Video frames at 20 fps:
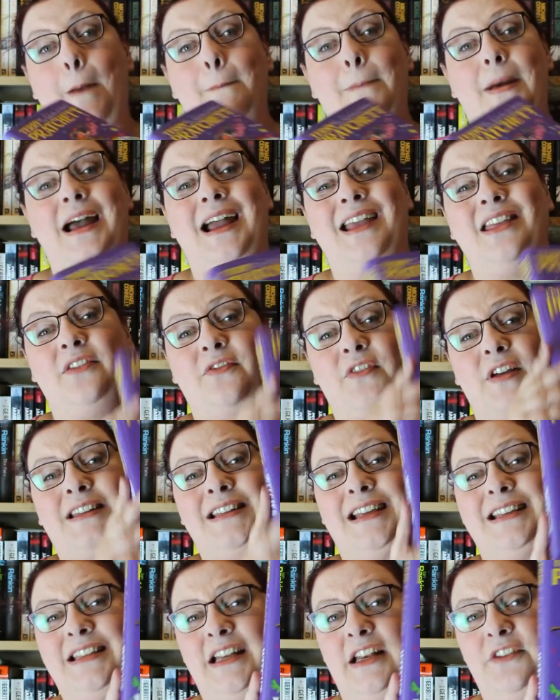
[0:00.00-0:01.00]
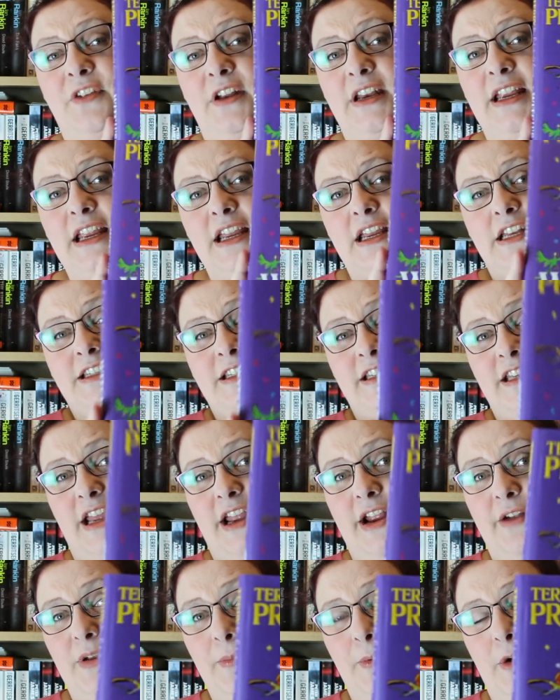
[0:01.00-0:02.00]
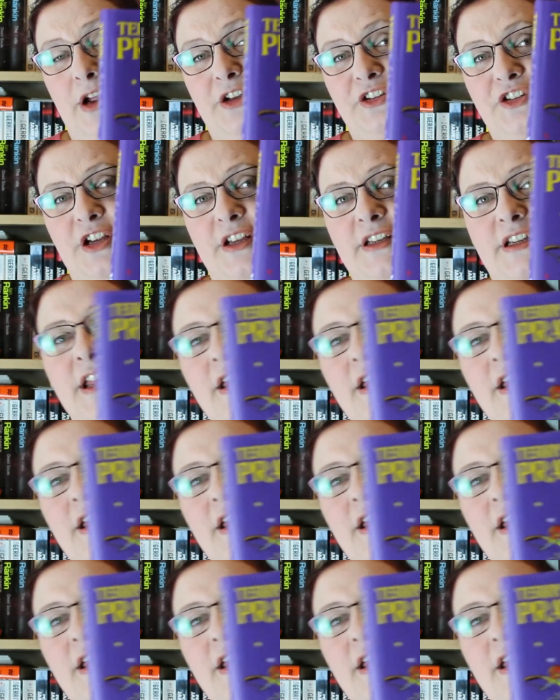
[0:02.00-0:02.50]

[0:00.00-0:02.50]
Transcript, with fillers: by the fantastically funny Terry Pratchett.